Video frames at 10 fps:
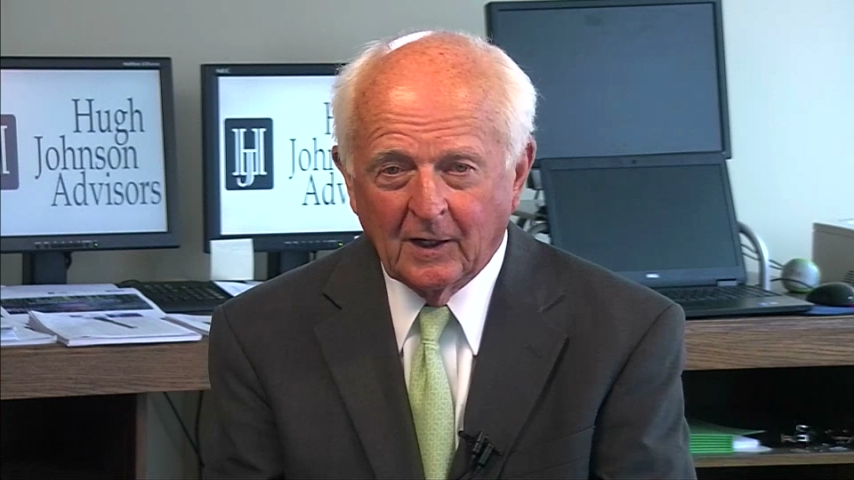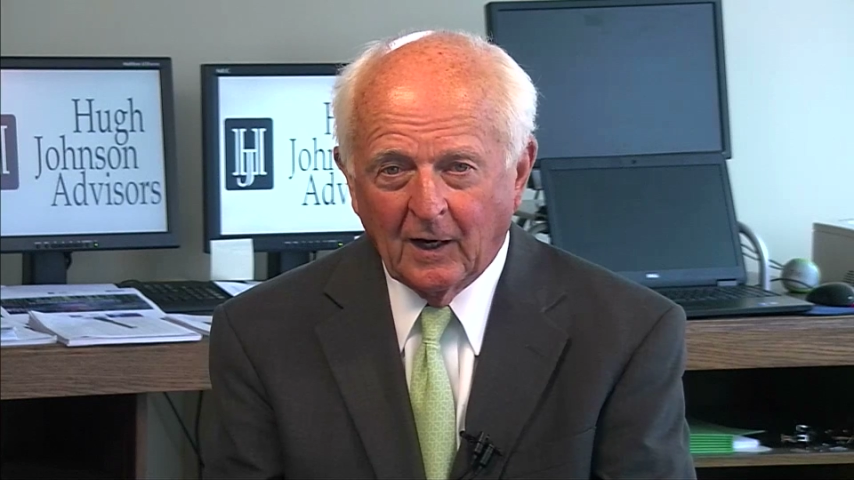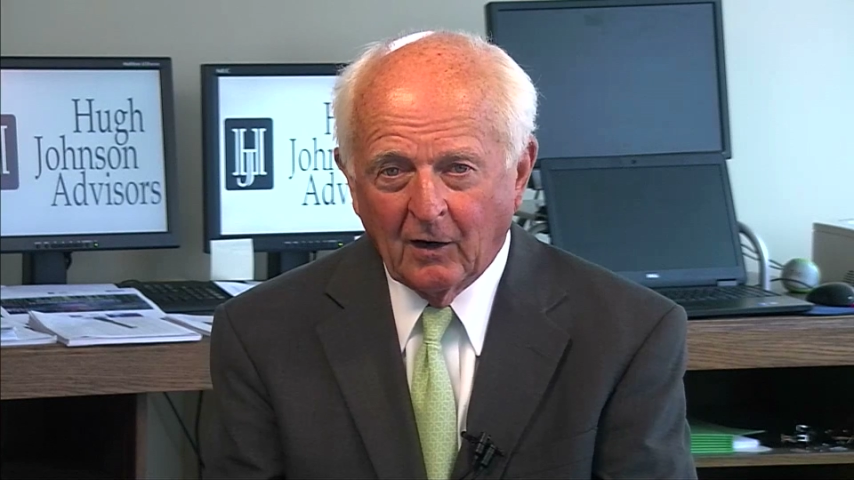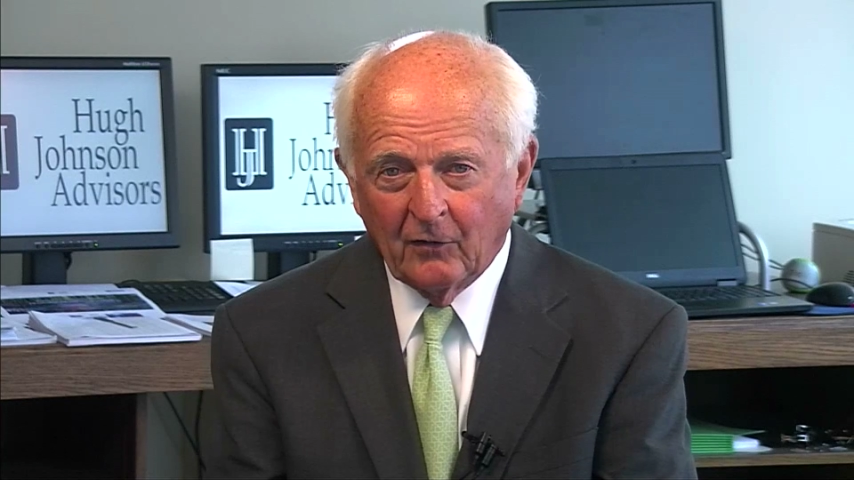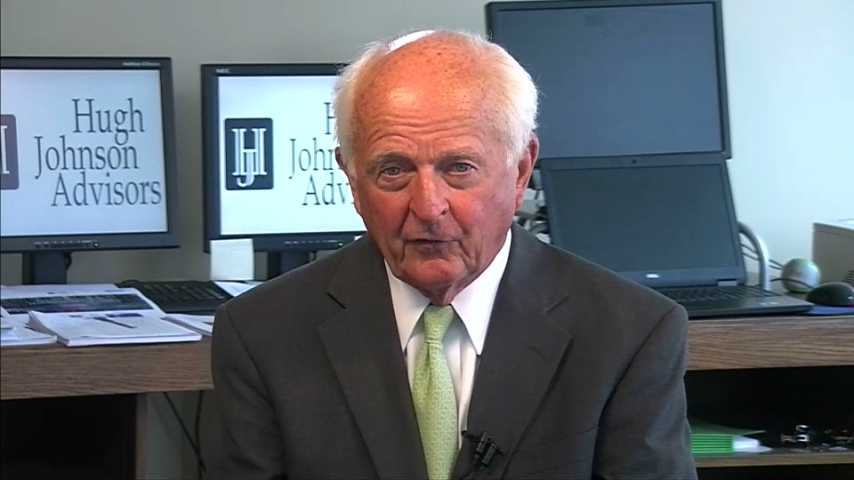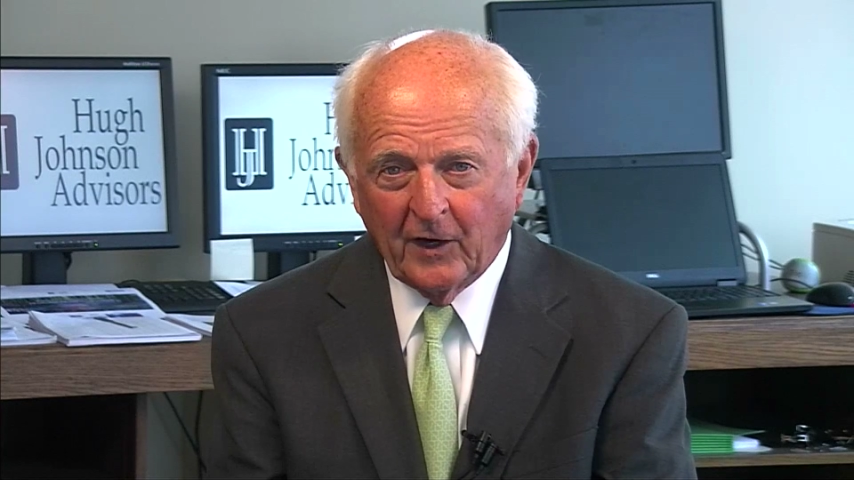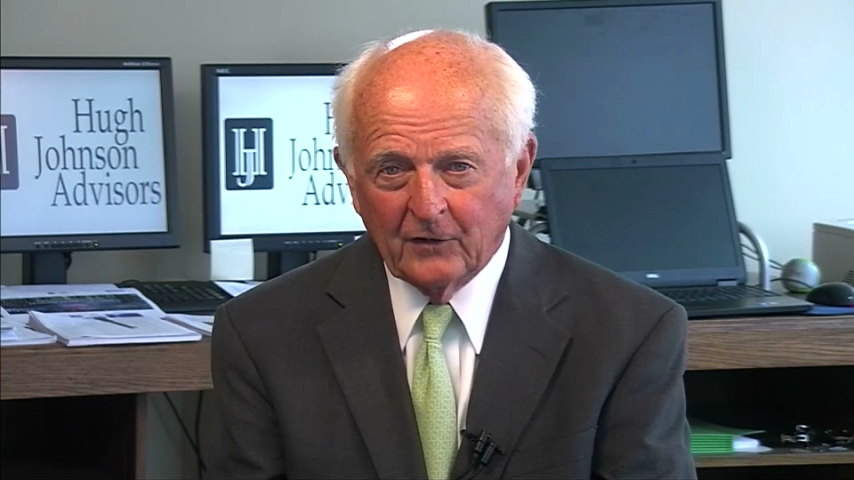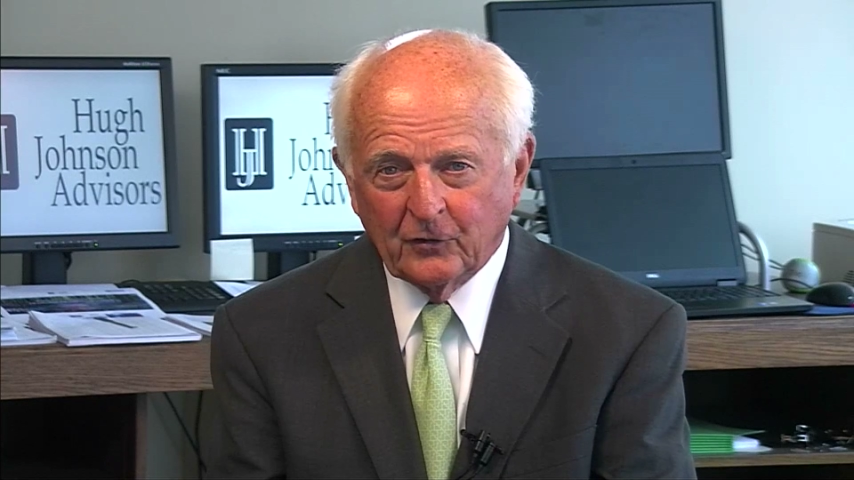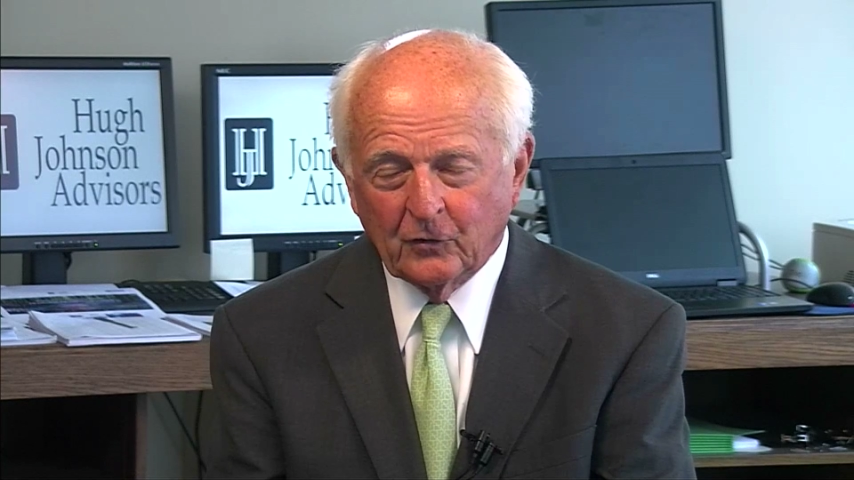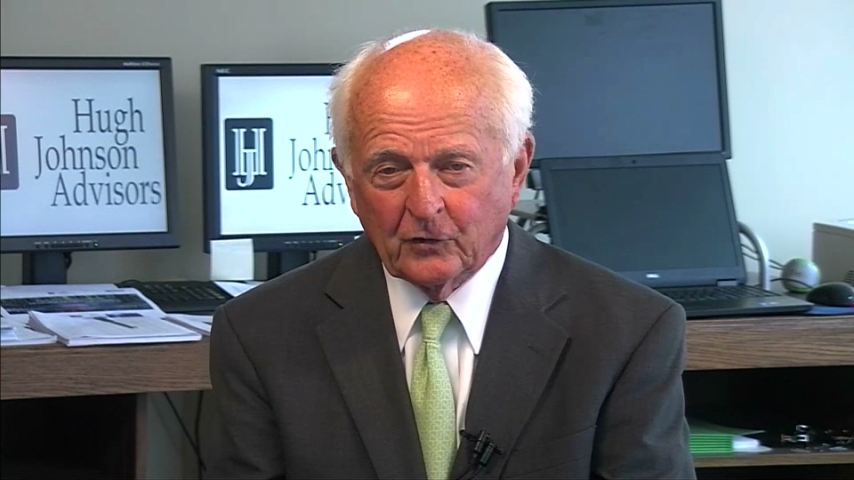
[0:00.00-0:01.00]

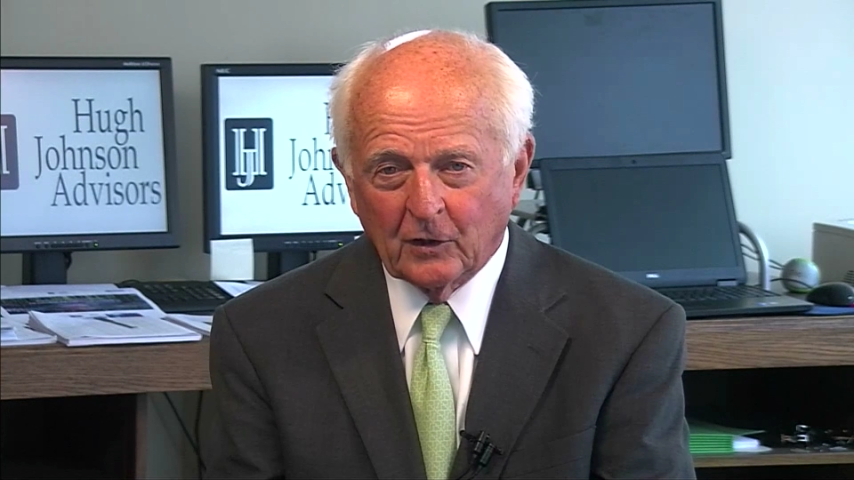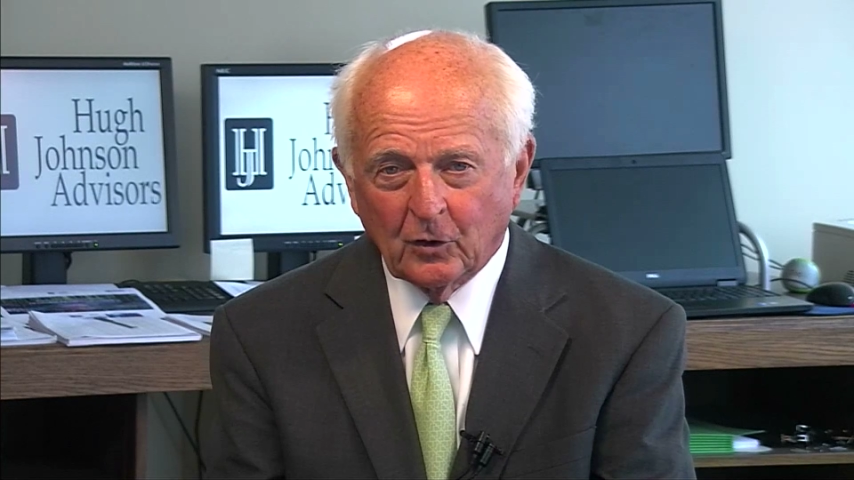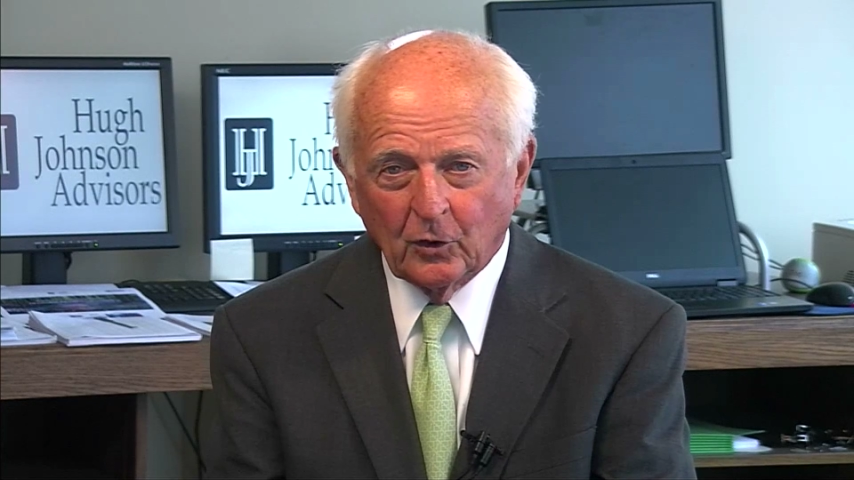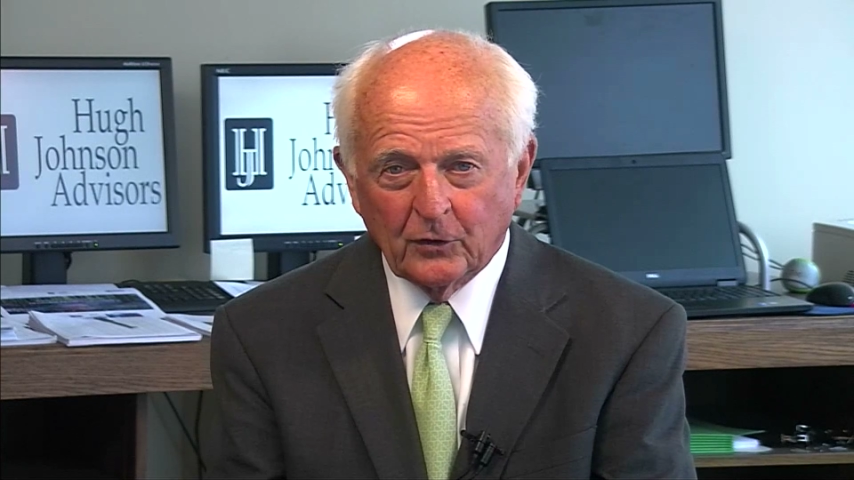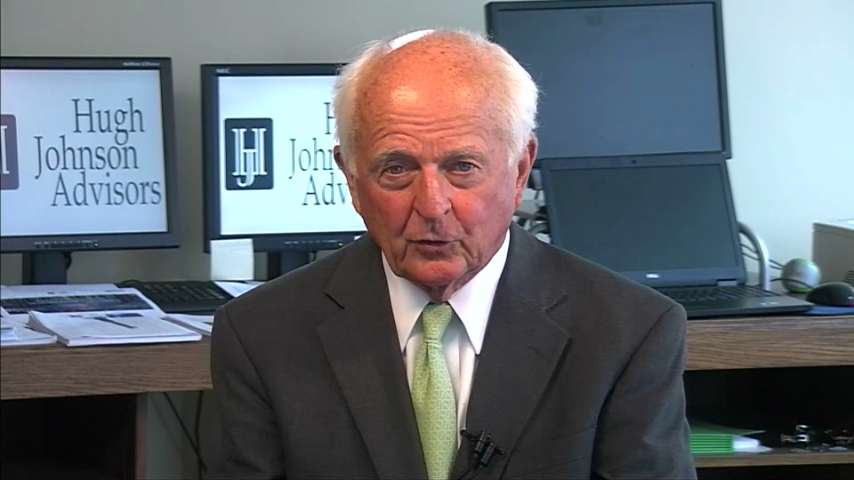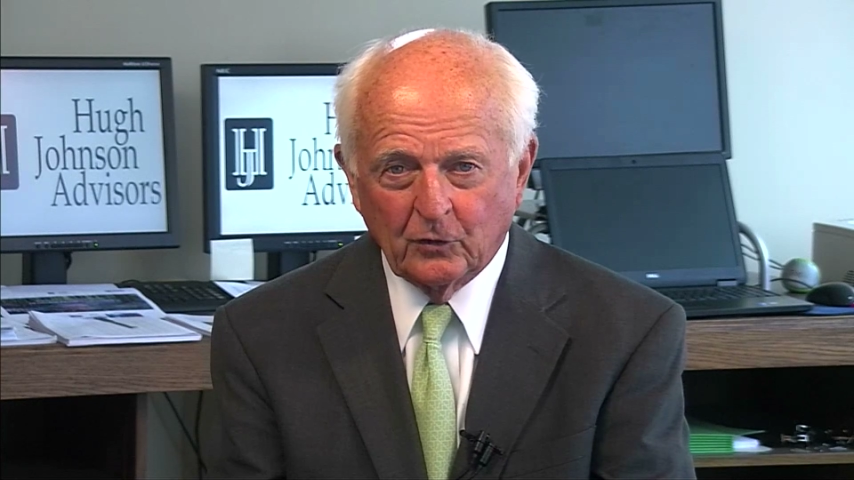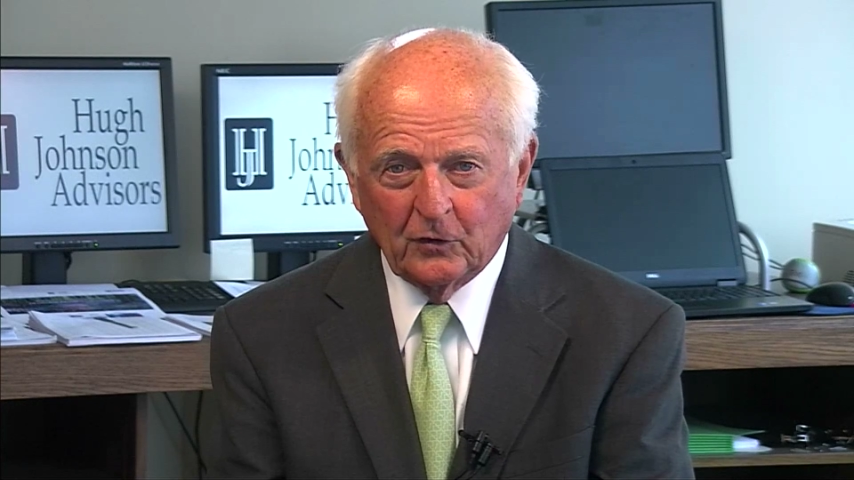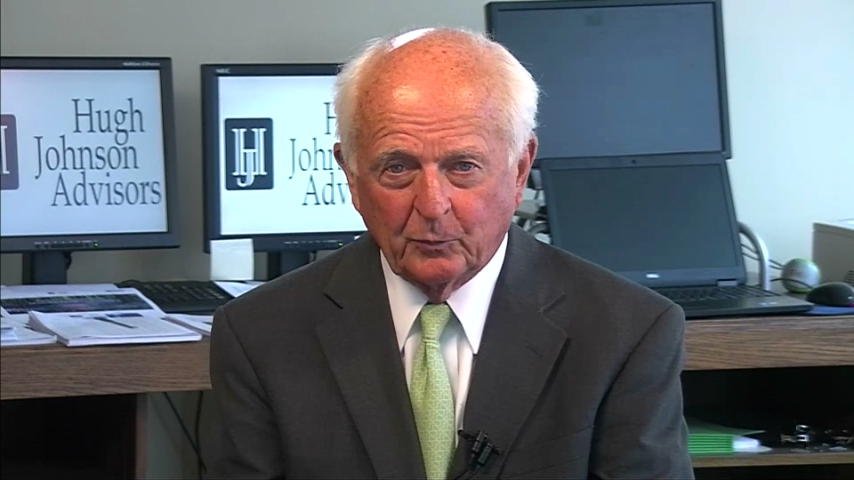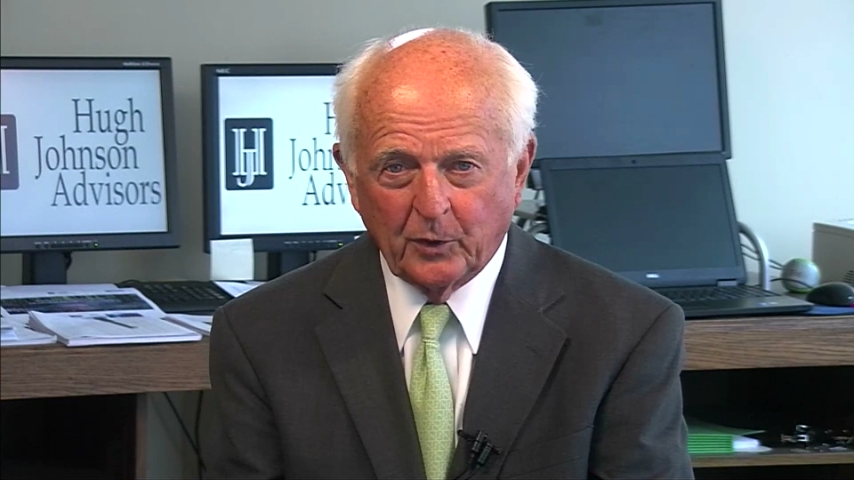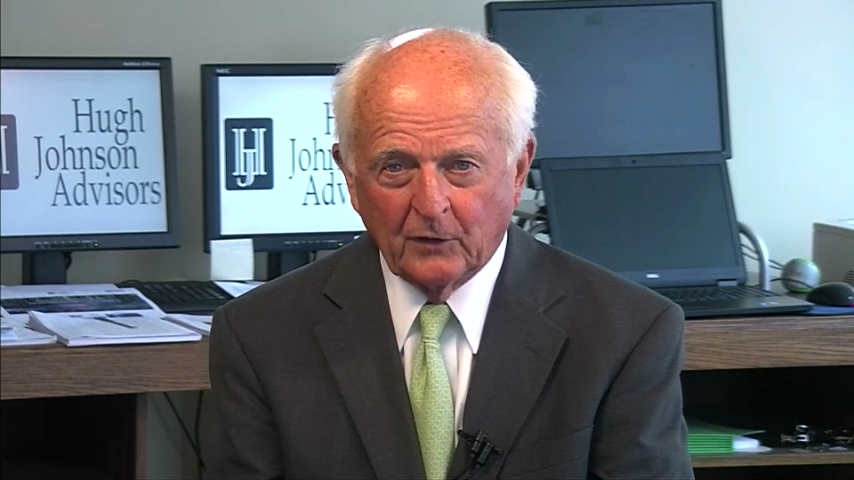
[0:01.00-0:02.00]
advisors are going through
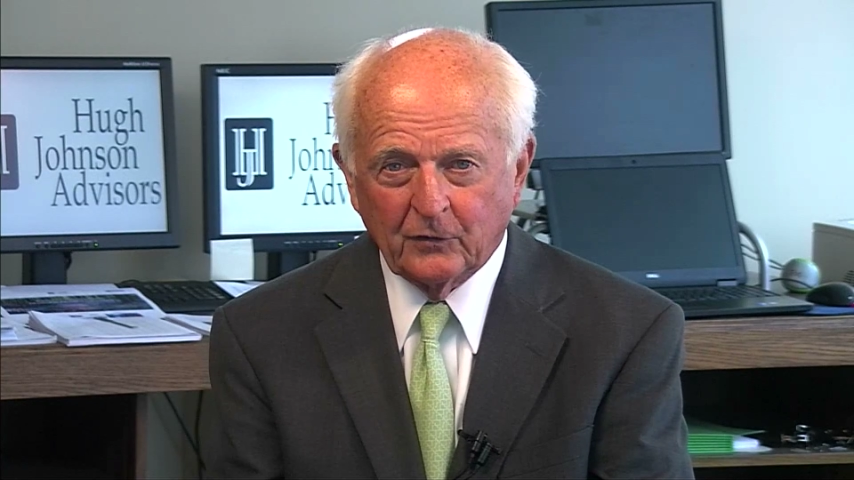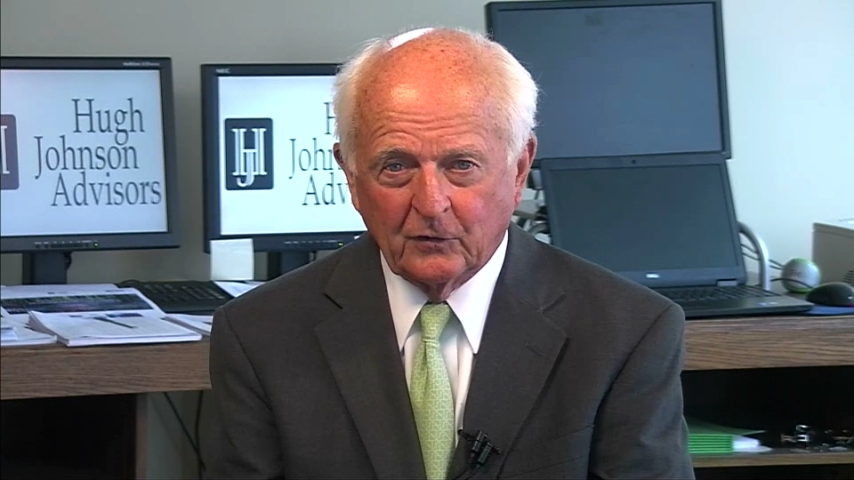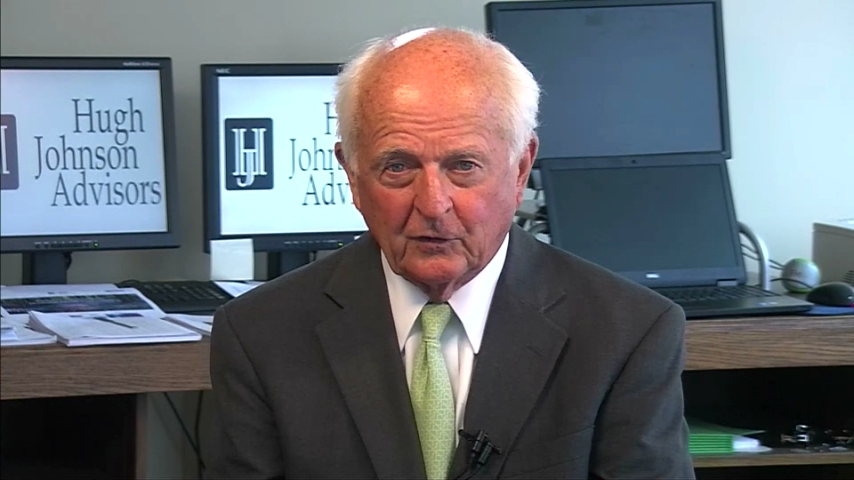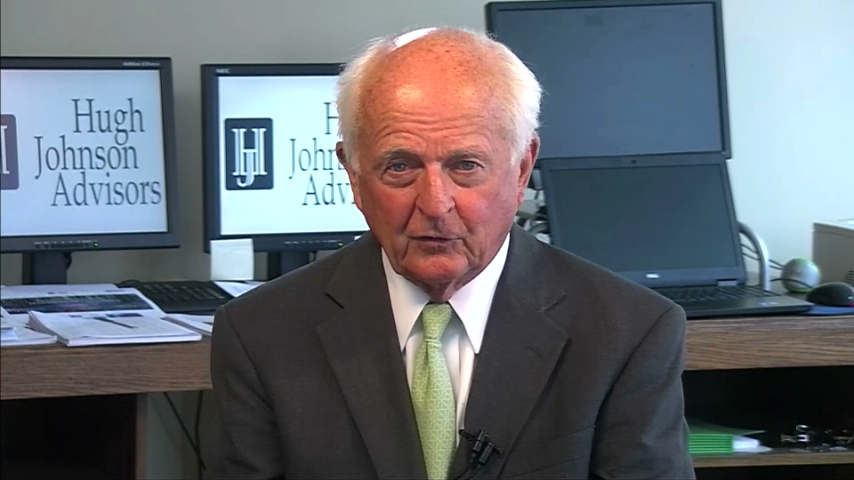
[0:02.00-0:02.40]
this process